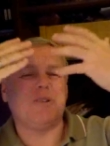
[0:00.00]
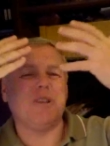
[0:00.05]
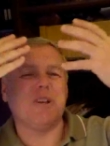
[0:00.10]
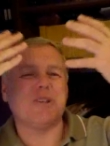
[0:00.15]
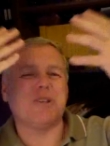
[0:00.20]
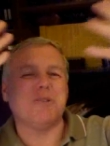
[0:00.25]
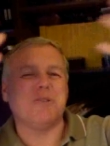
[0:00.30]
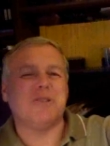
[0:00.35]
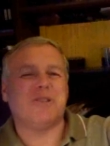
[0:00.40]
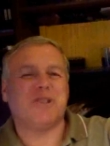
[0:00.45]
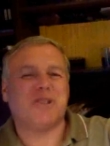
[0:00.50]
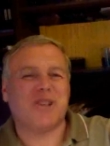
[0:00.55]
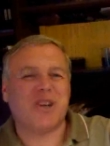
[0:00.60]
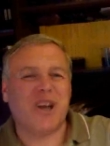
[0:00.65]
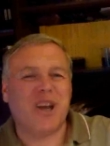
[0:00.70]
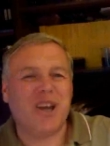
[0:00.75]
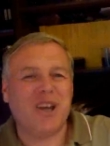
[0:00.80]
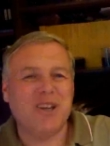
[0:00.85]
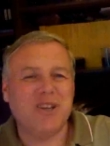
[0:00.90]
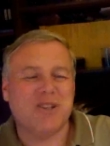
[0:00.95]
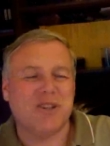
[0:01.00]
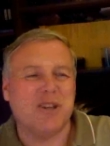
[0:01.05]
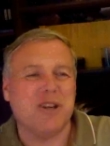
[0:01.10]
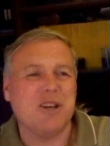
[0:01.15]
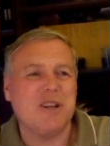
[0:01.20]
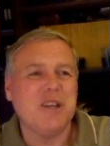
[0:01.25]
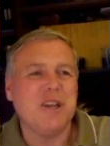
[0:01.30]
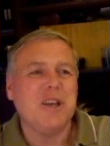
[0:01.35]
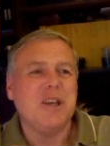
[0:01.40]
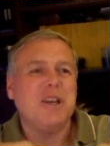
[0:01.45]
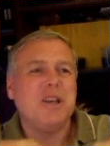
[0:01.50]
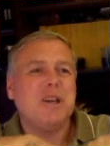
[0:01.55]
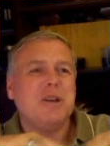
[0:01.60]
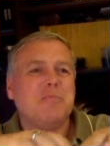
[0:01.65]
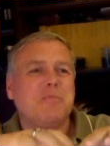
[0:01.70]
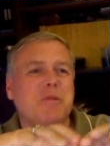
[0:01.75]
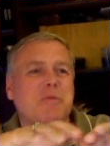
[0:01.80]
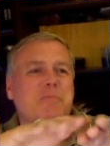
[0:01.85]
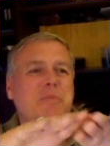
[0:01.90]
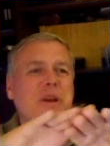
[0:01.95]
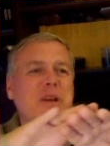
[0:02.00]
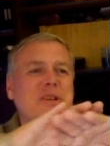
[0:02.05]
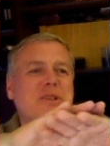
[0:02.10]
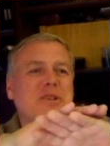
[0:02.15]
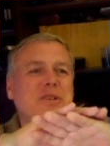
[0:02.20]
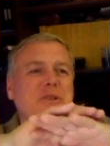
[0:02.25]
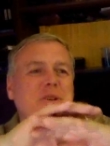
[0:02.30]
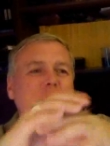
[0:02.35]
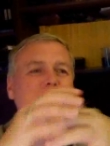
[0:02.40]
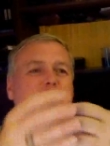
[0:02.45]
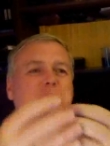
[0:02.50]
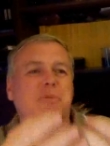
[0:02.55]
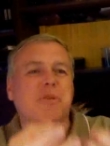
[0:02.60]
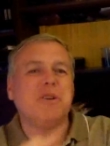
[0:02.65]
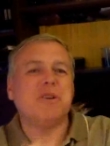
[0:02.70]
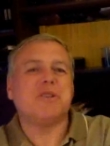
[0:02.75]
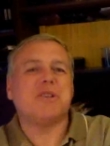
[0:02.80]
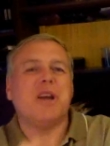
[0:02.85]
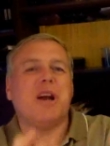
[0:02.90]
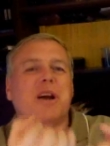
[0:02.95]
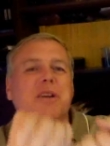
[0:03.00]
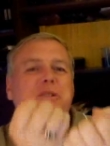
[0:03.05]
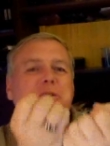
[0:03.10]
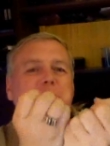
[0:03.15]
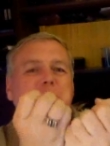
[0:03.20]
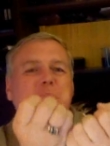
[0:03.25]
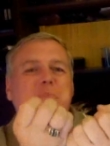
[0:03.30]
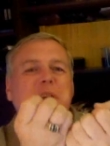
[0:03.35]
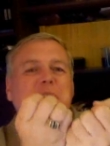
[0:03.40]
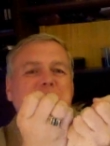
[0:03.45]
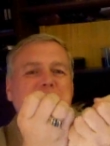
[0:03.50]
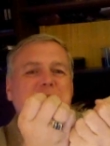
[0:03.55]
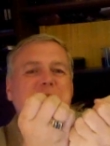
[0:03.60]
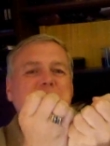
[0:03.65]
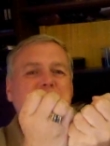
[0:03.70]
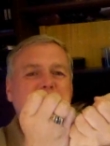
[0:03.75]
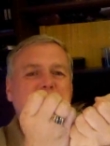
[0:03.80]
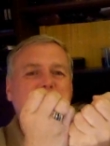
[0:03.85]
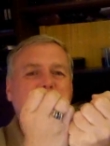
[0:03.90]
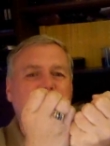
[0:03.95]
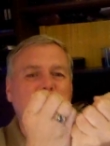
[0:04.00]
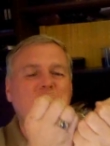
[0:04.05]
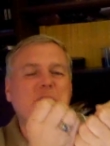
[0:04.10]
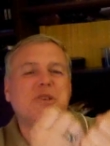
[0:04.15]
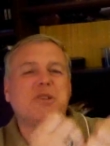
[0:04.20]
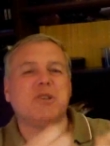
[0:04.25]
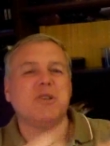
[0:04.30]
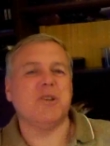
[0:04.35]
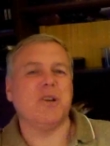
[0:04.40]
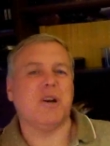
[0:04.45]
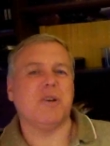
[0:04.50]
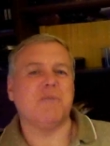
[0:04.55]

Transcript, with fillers: it doesn't change it but basically brings out the best expression